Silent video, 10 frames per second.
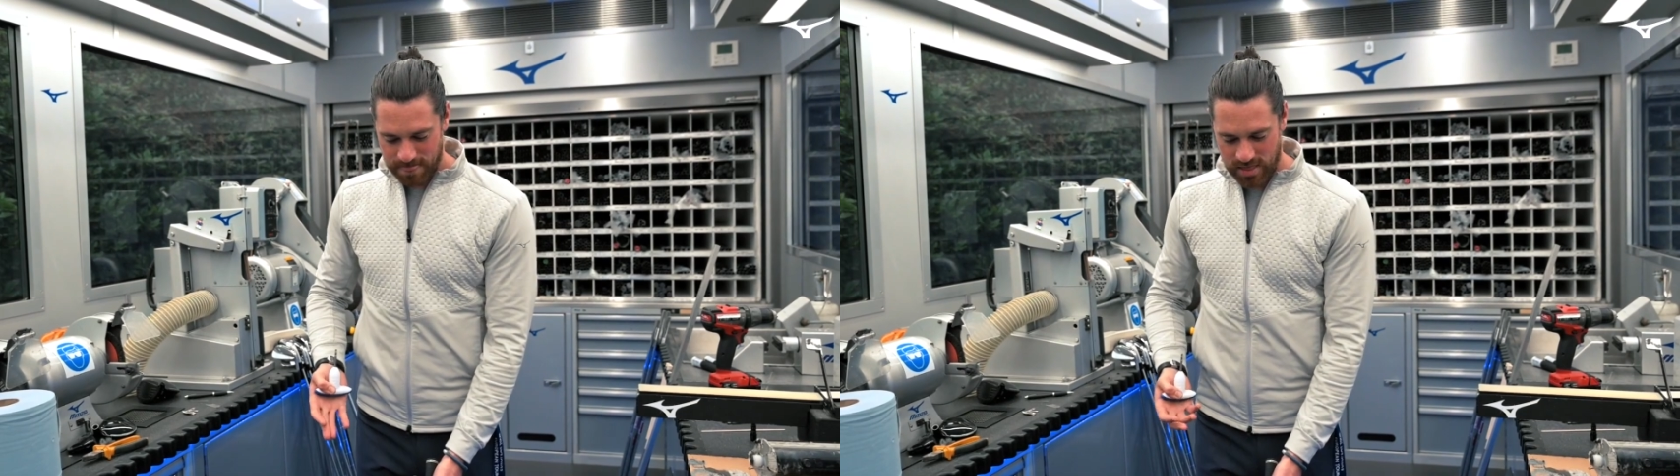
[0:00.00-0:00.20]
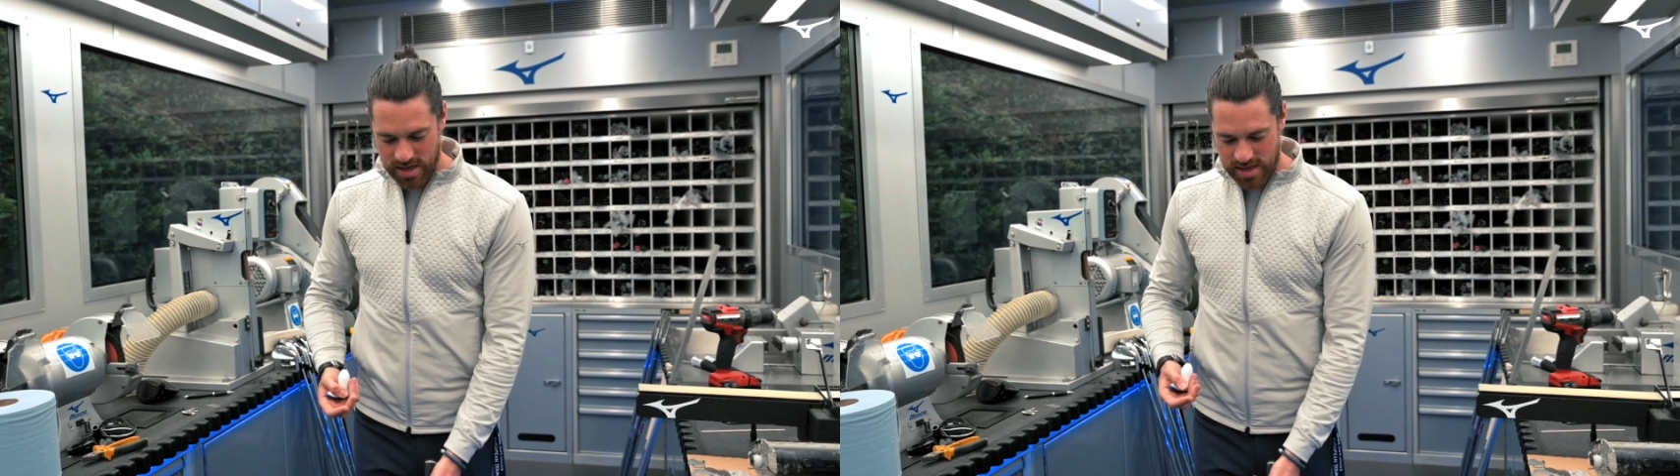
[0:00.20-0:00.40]

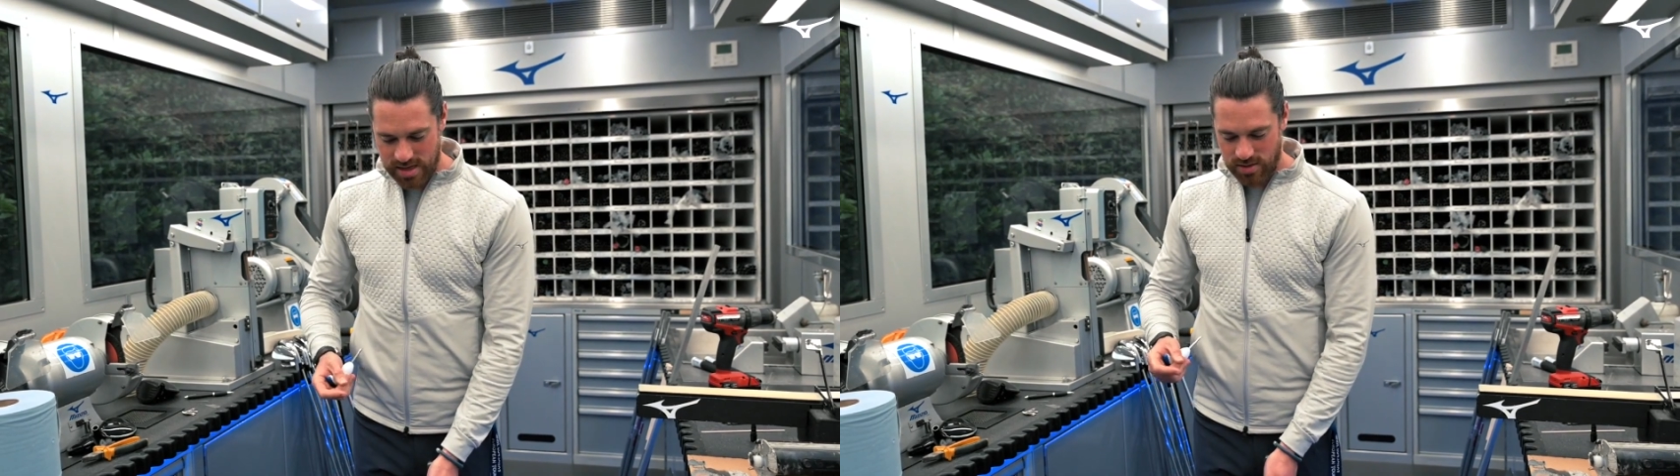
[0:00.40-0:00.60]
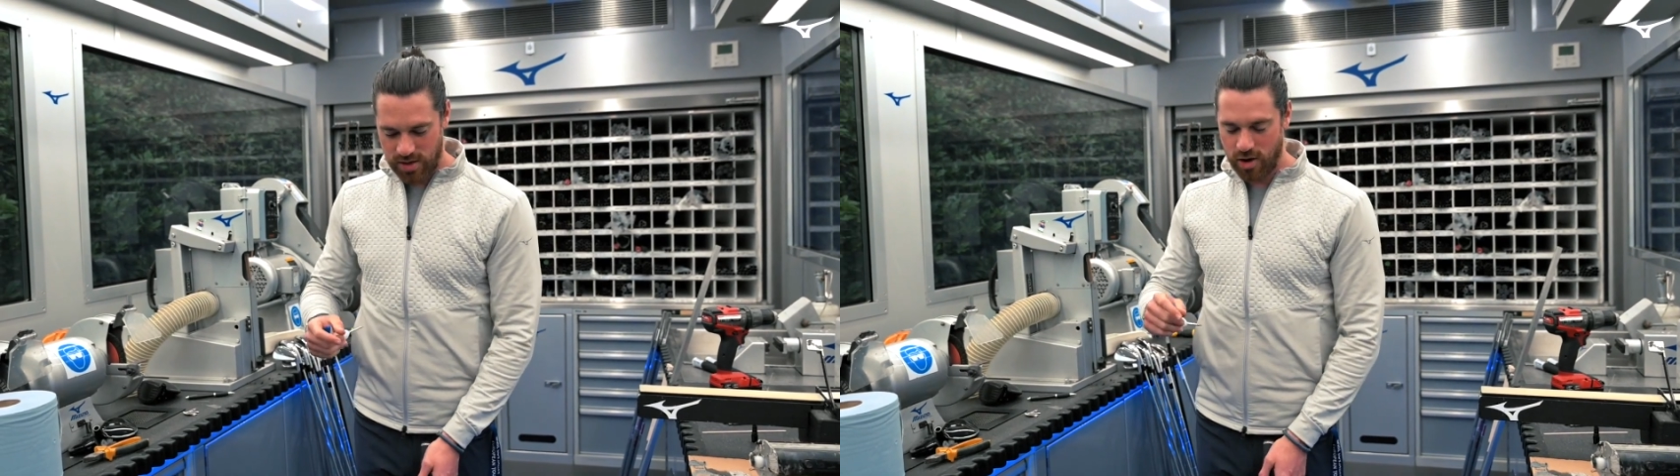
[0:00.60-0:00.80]

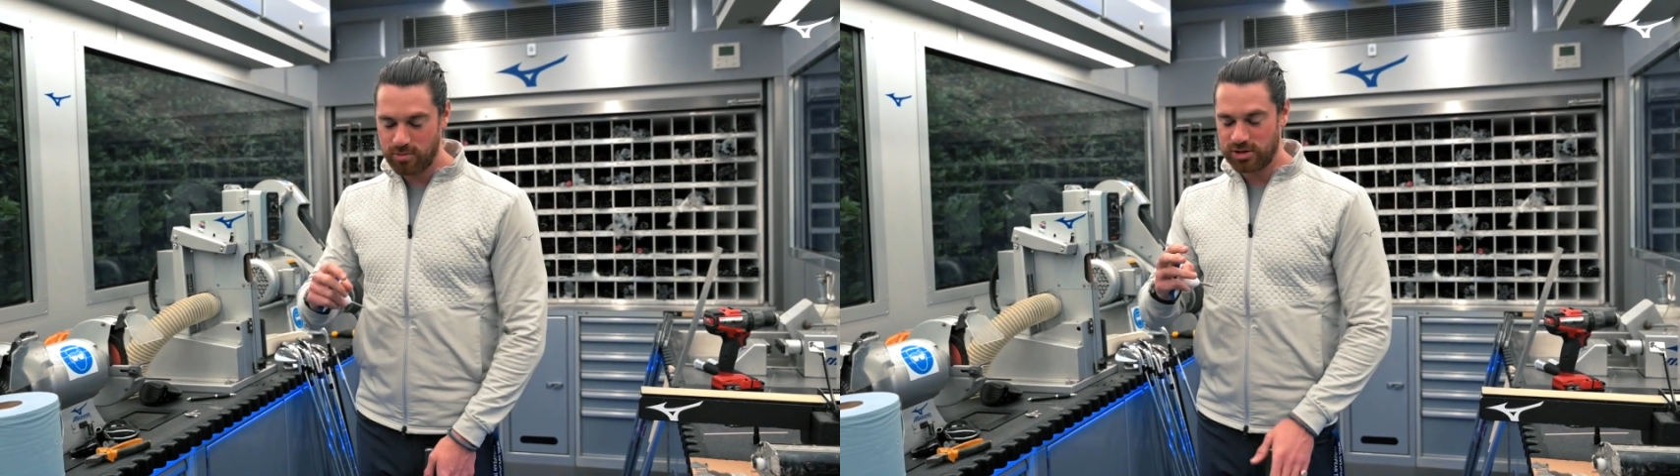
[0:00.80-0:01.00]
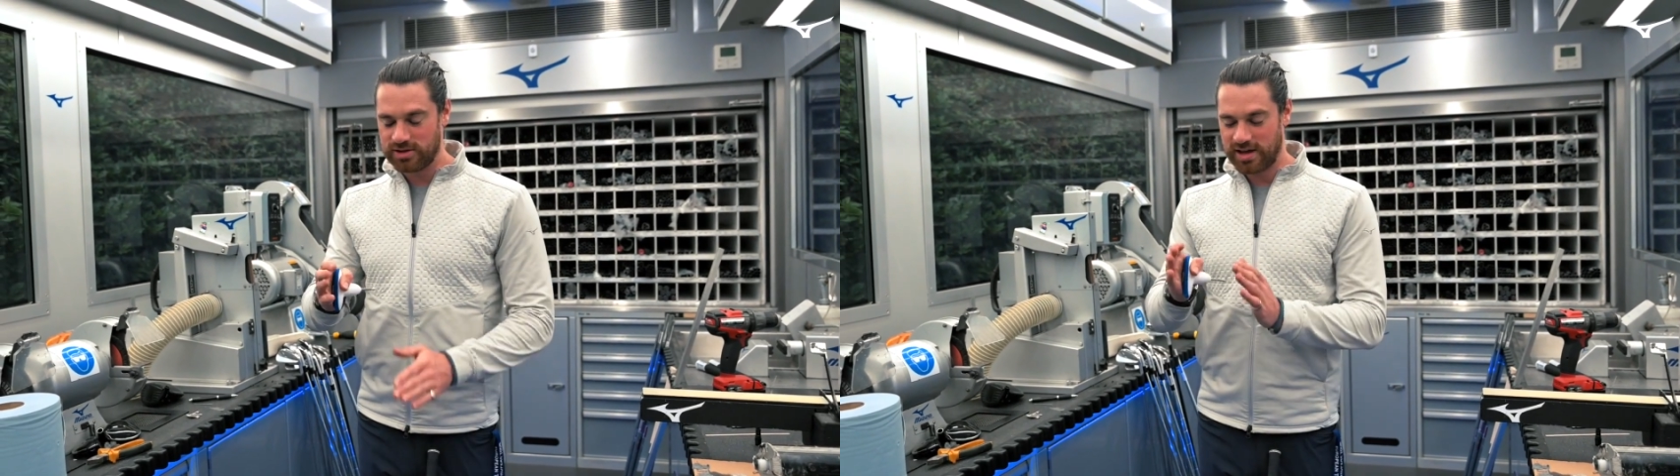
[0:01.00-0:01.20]
the
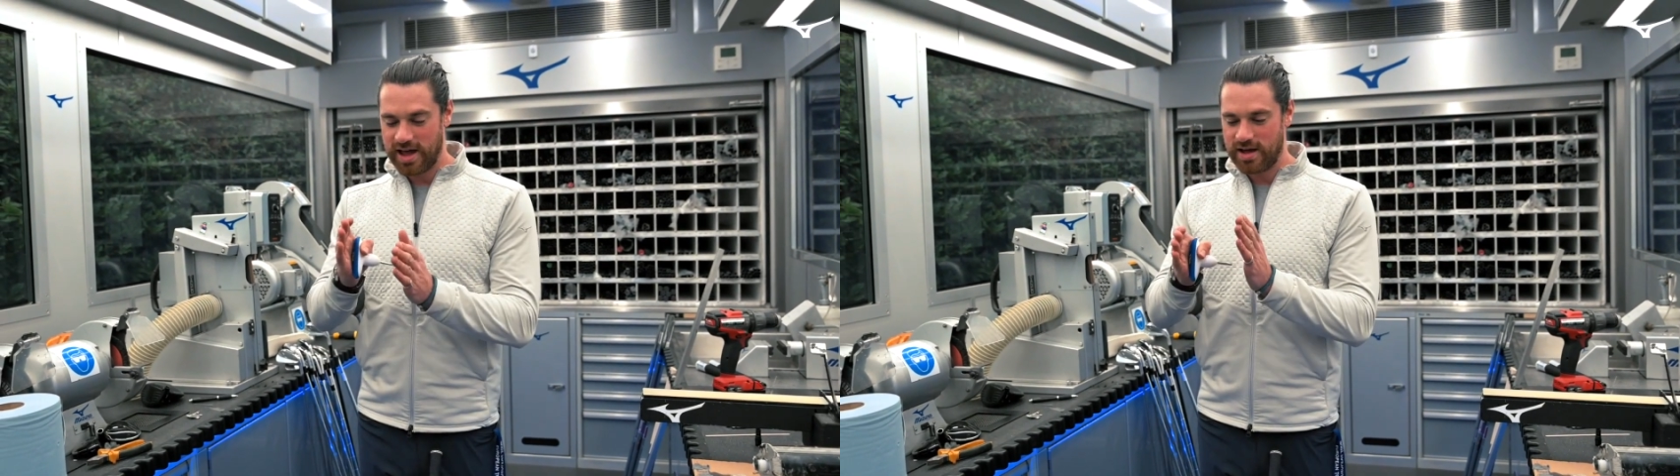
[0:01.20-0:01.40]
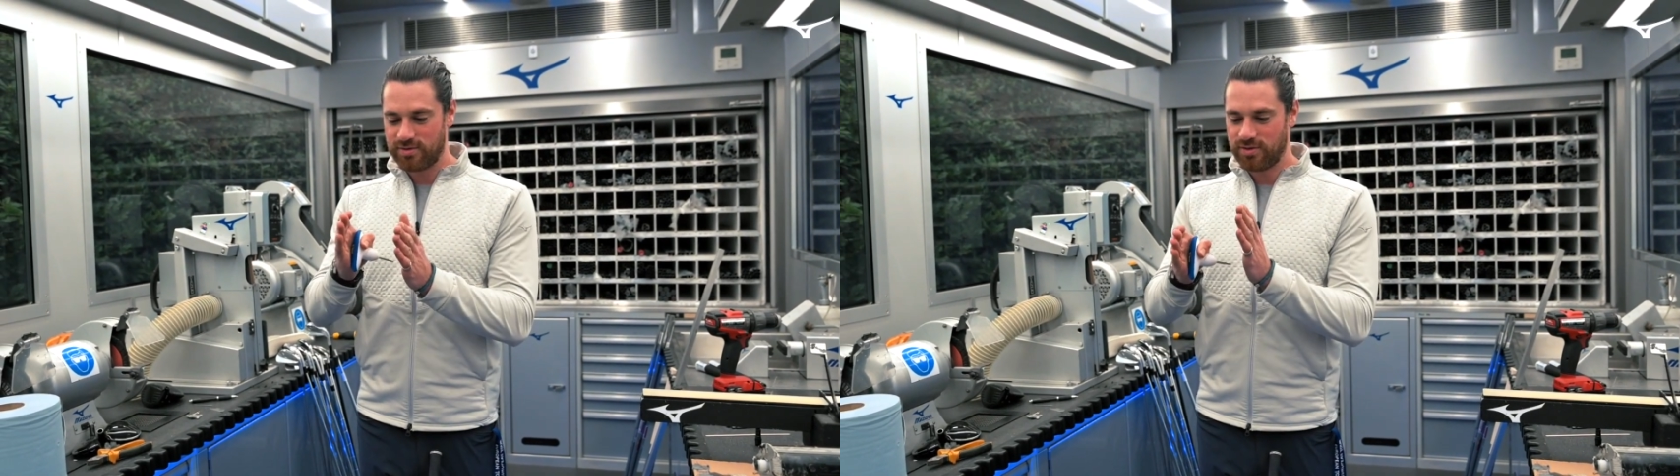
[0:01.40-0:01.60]
option to
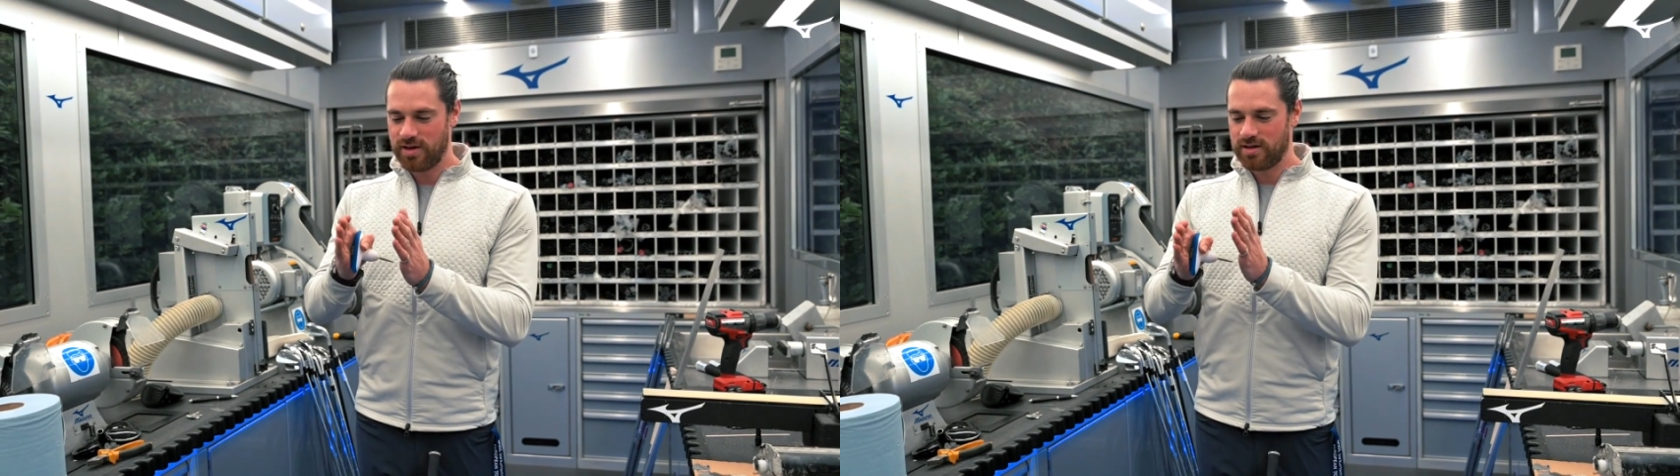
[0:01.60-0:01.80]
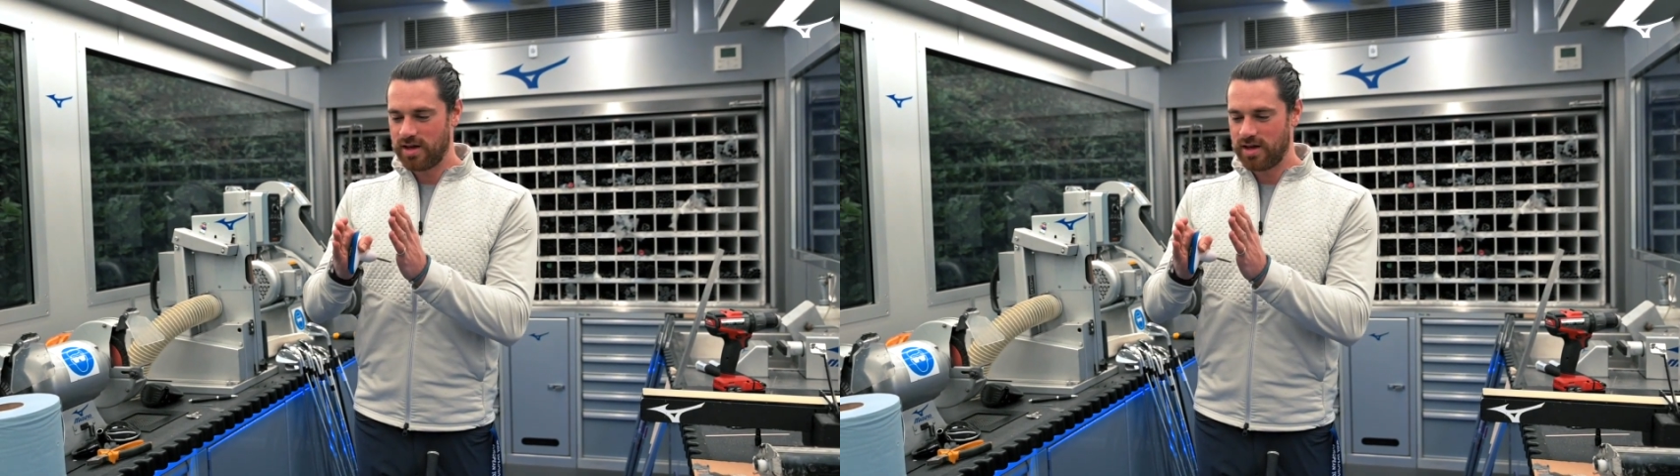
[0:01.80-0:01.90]
have